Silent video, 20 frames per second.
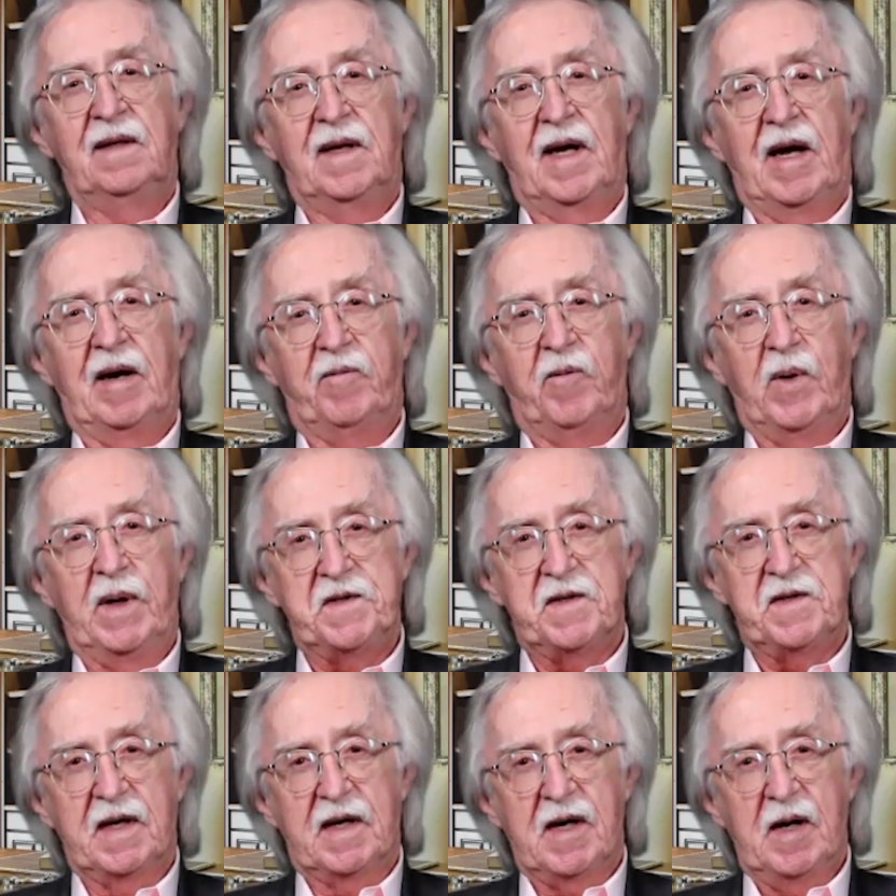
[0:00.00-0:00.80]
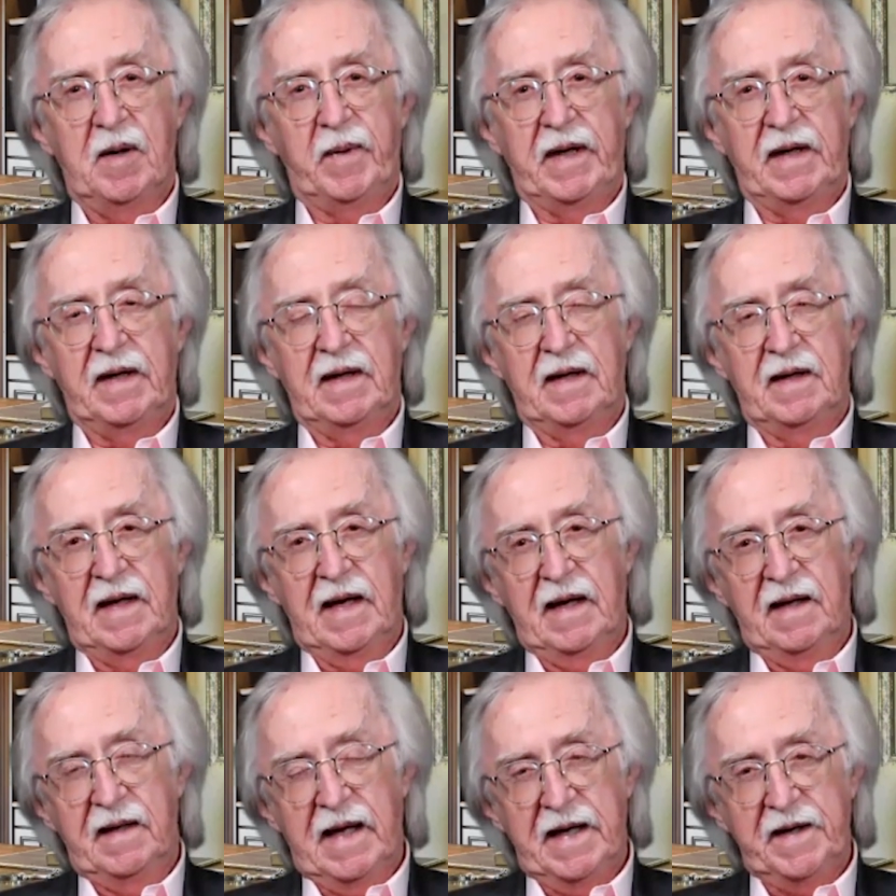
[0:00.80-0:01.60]
of what's to come, and then
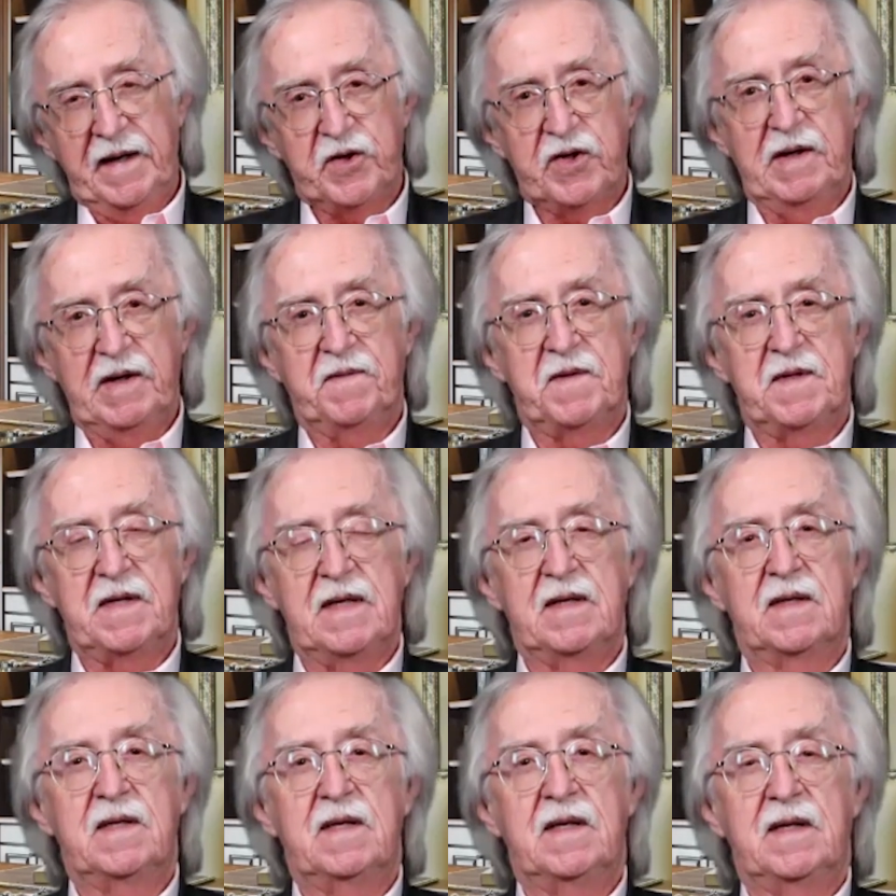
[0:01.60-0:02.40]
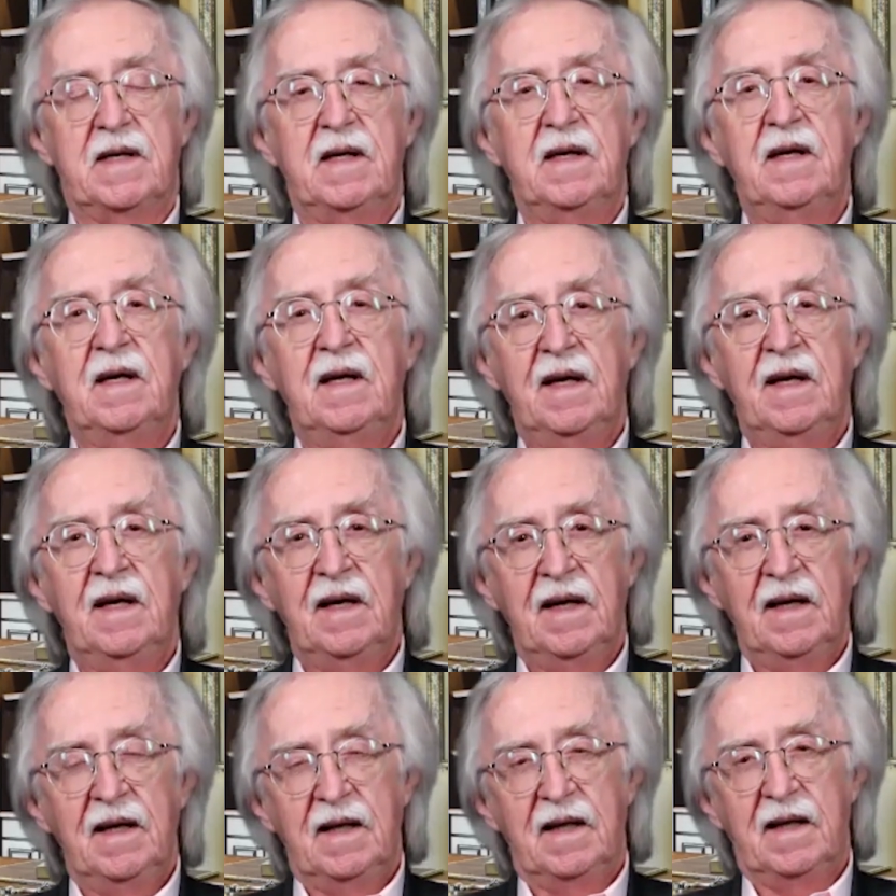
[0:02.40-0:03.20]
that shifts into
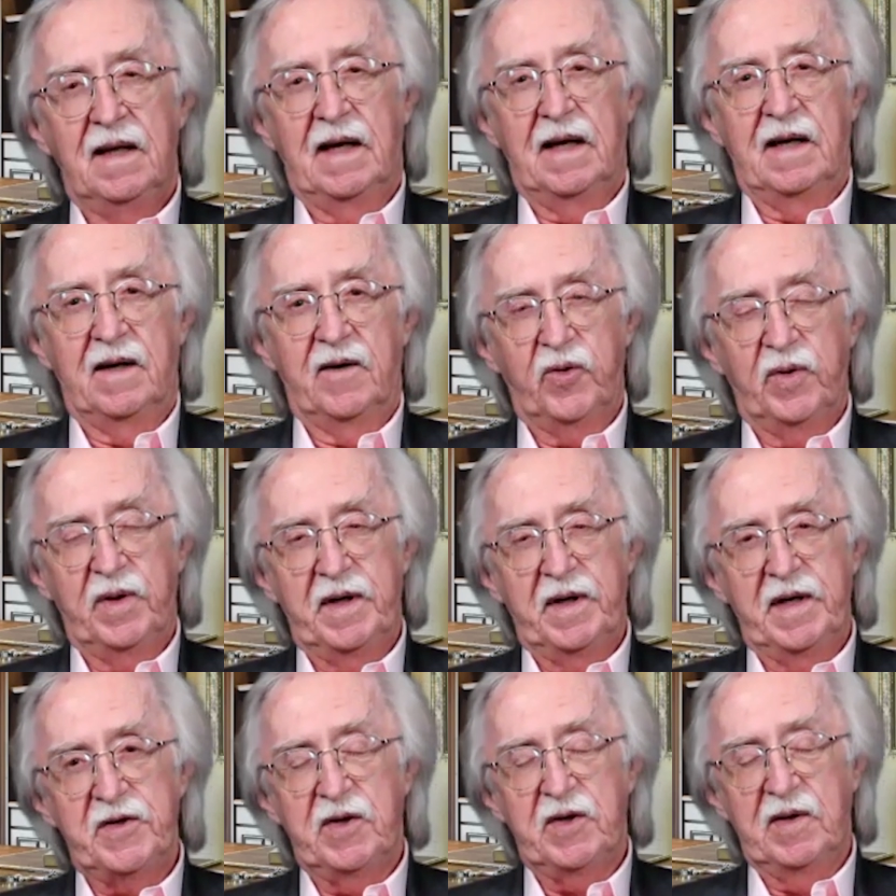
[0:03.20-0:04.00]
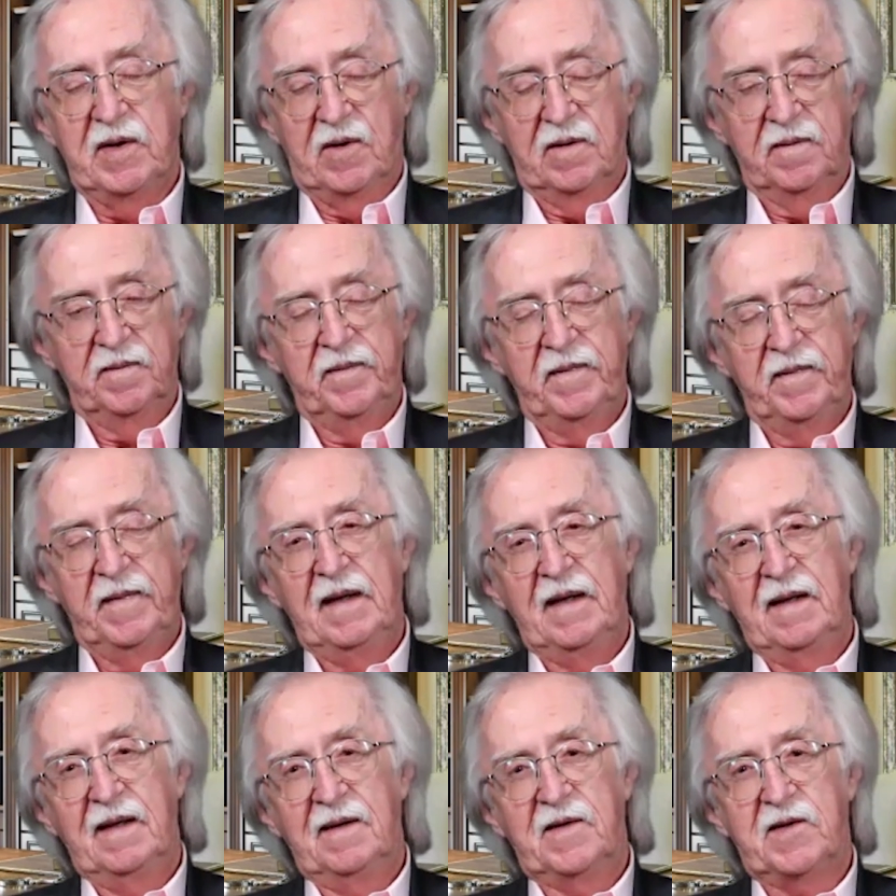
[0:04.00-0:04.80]
the traditional
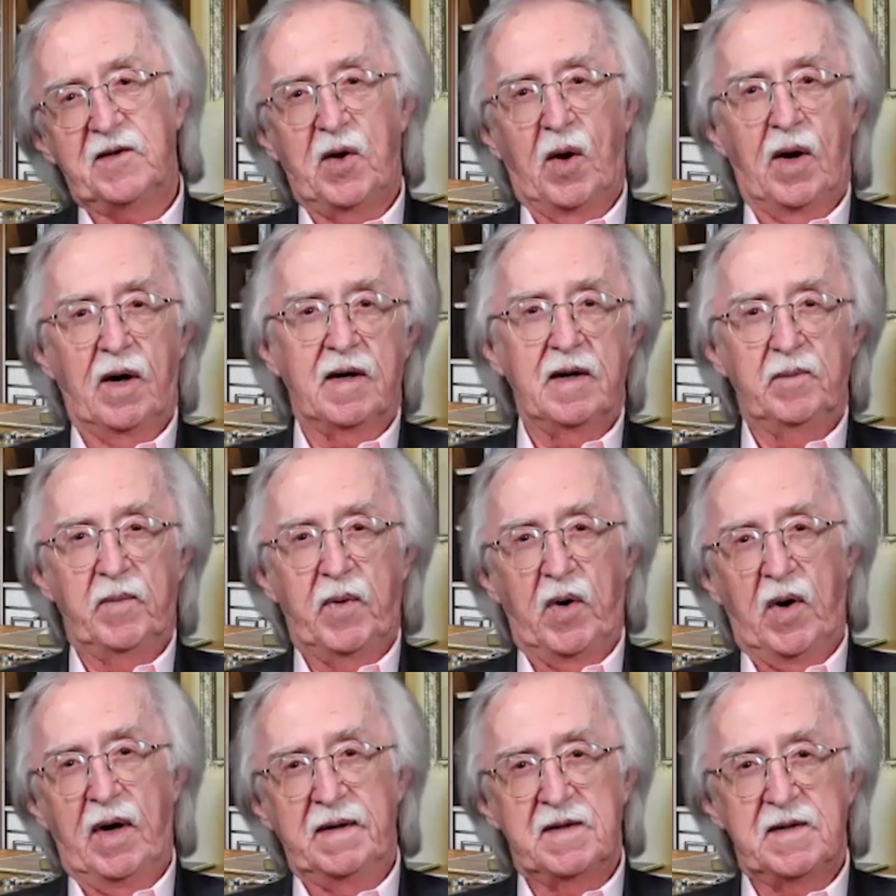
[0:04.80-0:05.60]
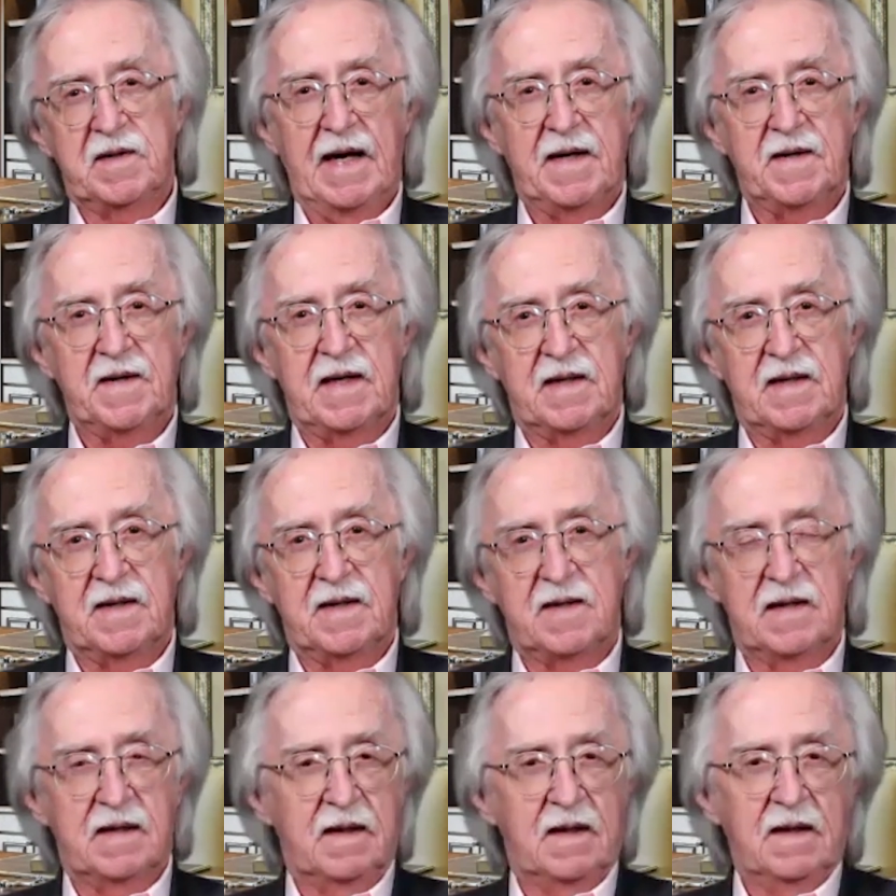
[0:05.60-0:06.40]
stock and bonds
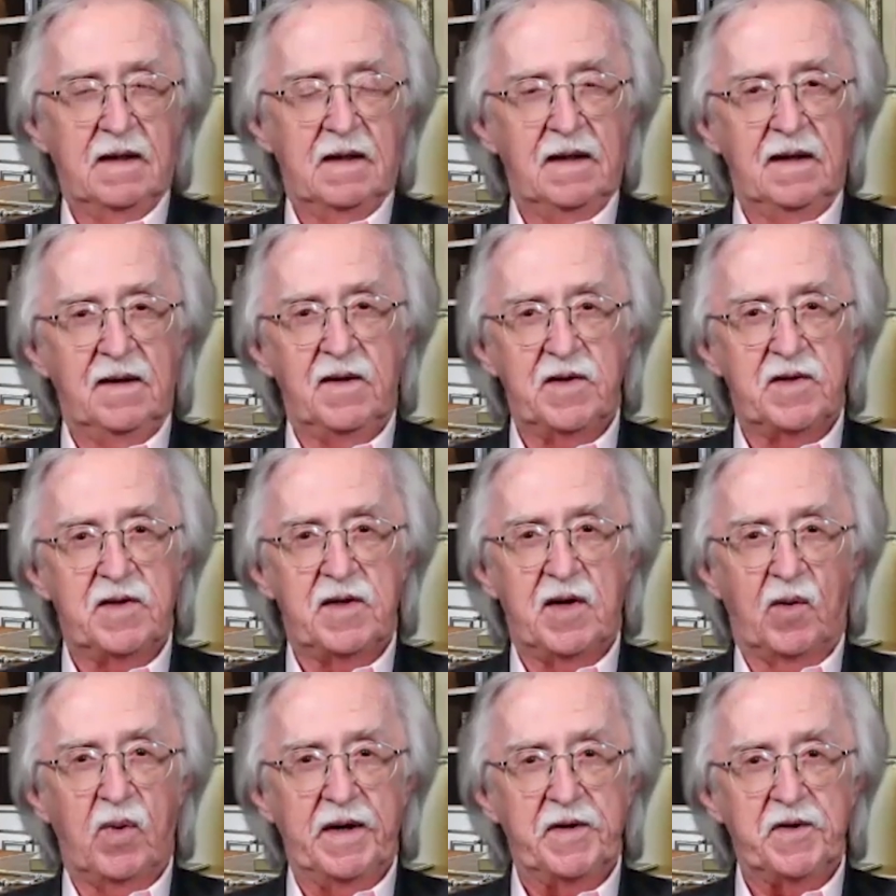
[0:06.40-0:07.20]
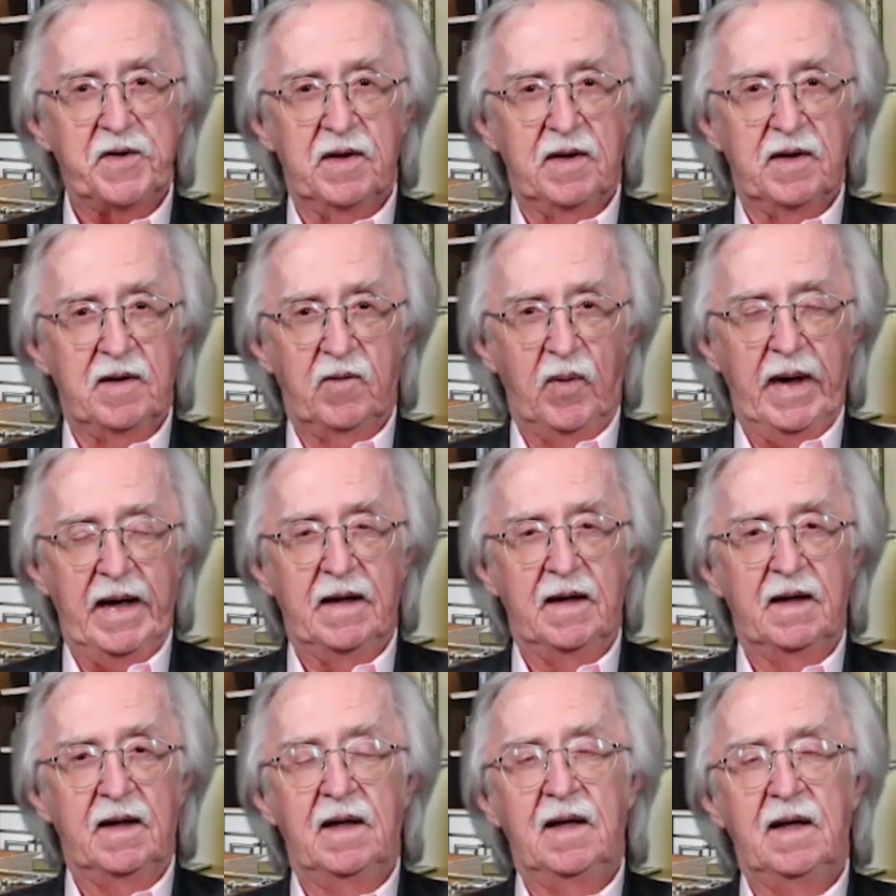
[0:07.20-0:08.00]
assets, and just a question of
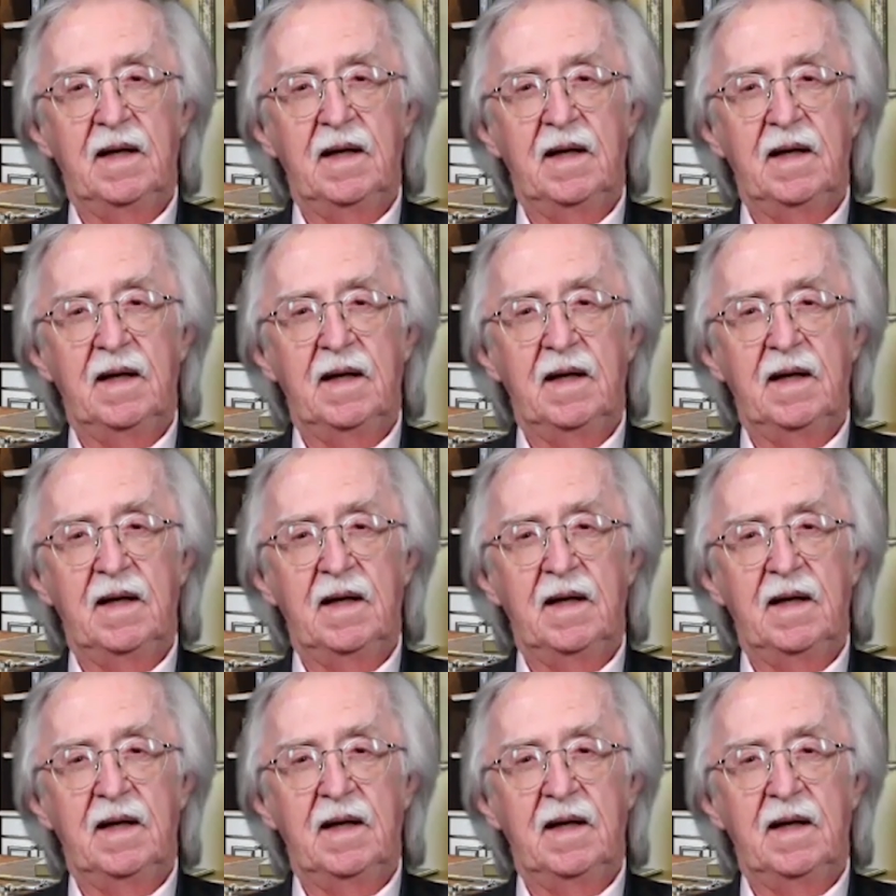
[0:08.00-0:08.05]
when.